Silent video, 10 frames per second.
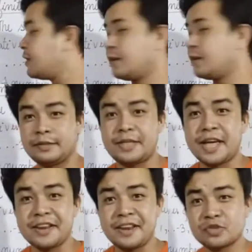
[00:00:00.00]
Then
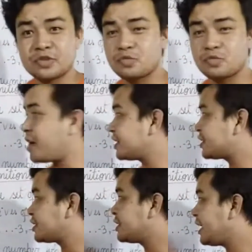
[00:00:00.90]
next one is
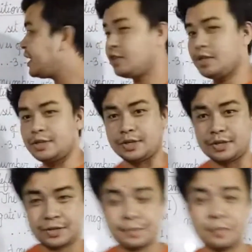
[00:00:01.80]
integers.
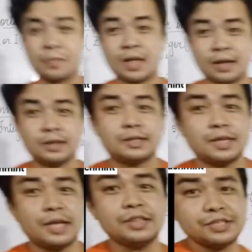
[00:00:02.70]

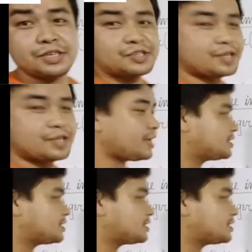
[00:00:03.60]
Integers is